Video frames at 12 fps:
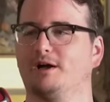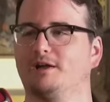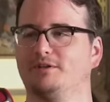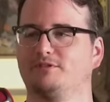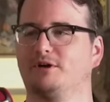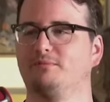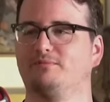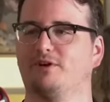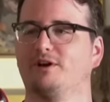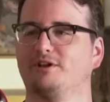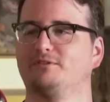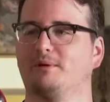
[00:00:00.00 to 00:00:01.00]
something
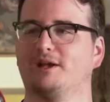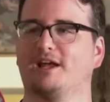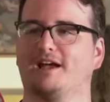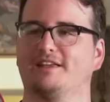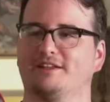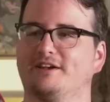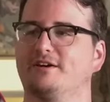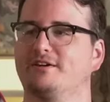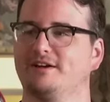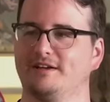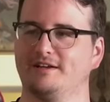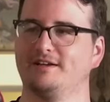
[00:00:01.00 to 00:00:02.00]
funny's about to happen, you know.
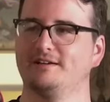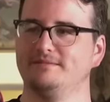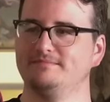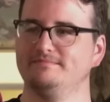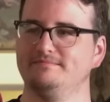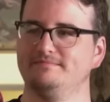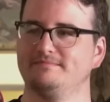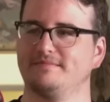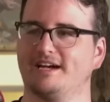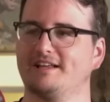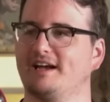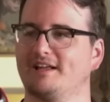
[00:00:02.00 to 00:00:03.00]

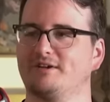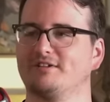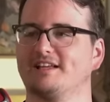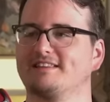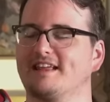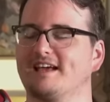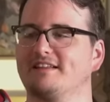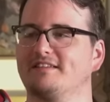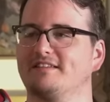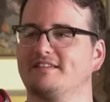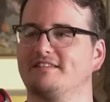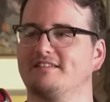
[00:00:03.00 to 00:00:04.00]
I, I don't like that,
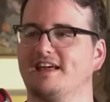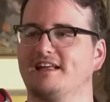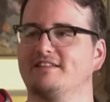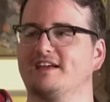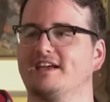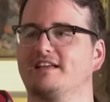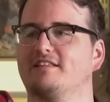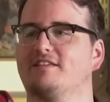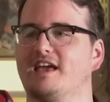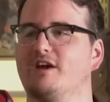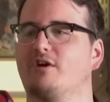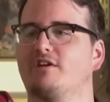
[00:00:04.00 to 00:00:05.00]
that like
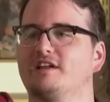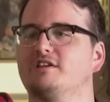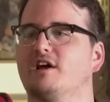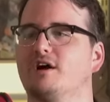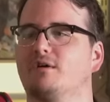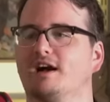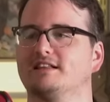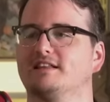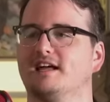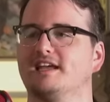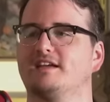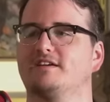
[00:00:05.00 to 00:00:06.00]
they already know. I
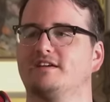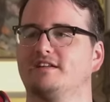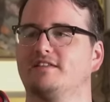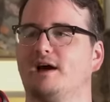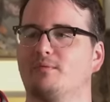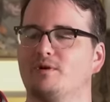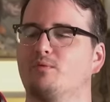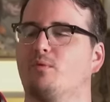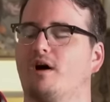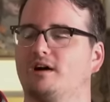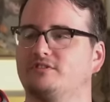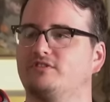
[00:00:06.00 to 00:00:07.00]
like that we
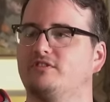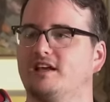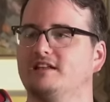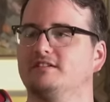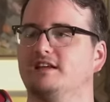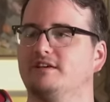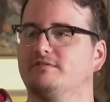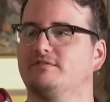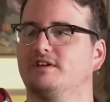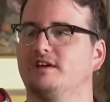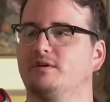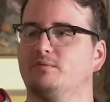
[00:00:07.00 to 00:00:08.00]
watched They Live.
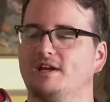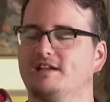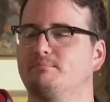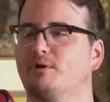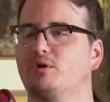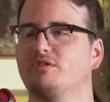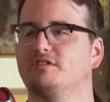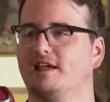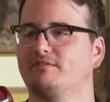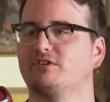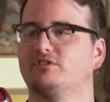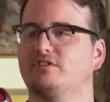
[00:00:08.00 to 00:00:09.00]
We had both
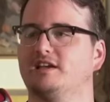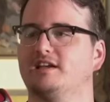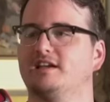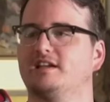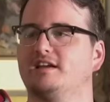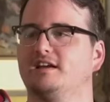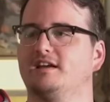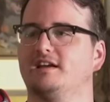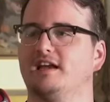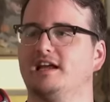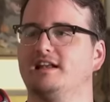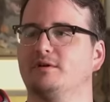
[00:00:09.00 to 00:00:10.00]
never seen it.
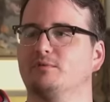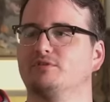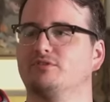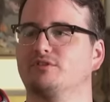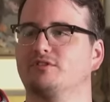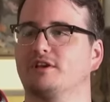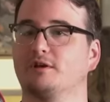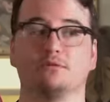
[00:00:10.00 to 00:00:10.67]
Yeah. And it was just like,